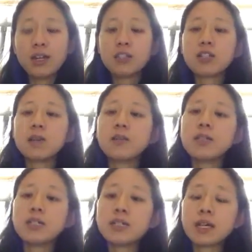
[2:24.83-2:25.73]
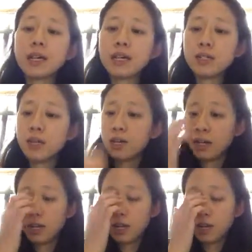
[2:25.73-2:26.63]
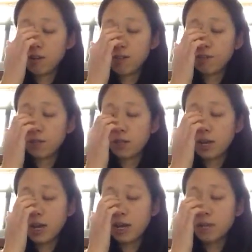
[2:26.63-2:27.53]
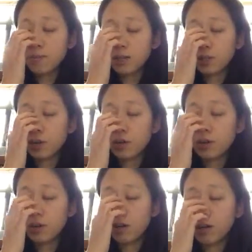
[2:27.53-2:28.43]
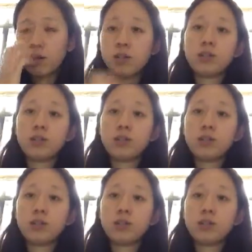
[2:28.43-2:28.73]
It's time to decide if an item on our